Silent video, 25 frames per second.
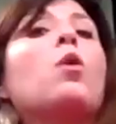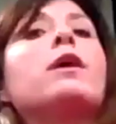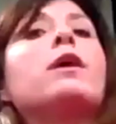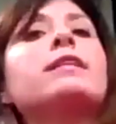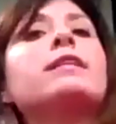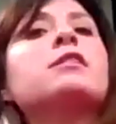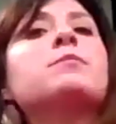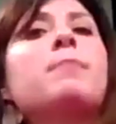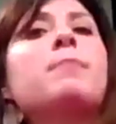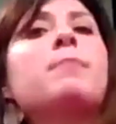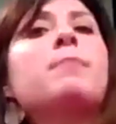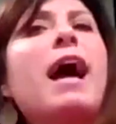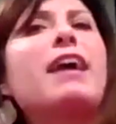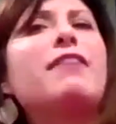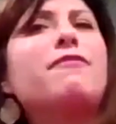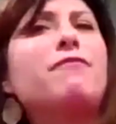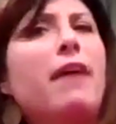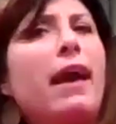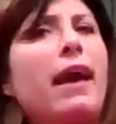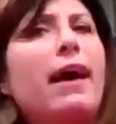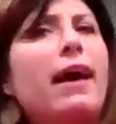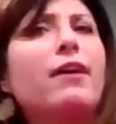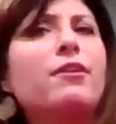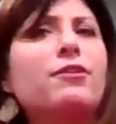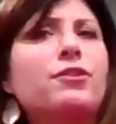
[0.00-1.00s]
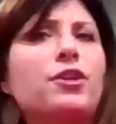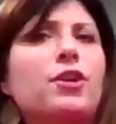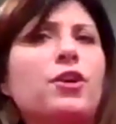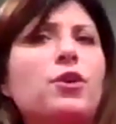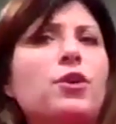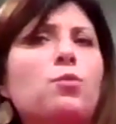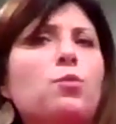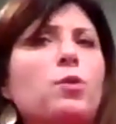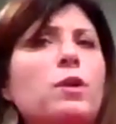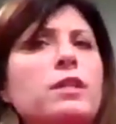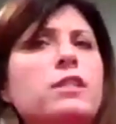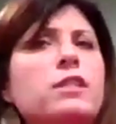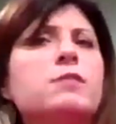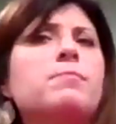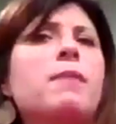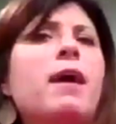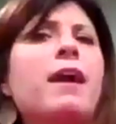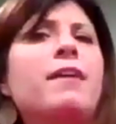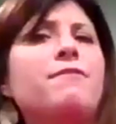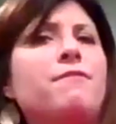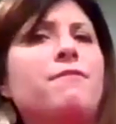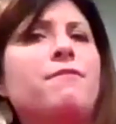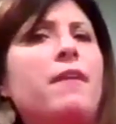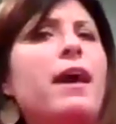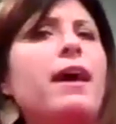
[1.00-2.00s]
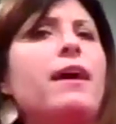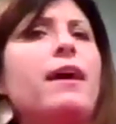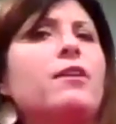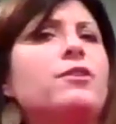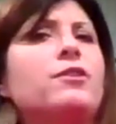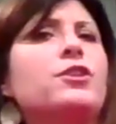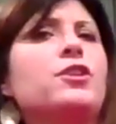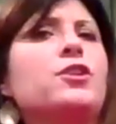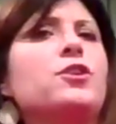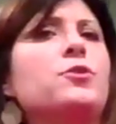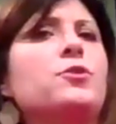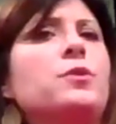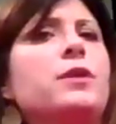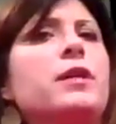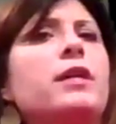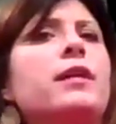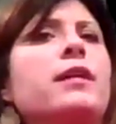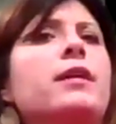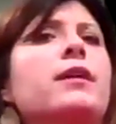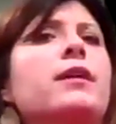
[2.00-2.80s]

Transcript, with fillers: What is my value? What is my value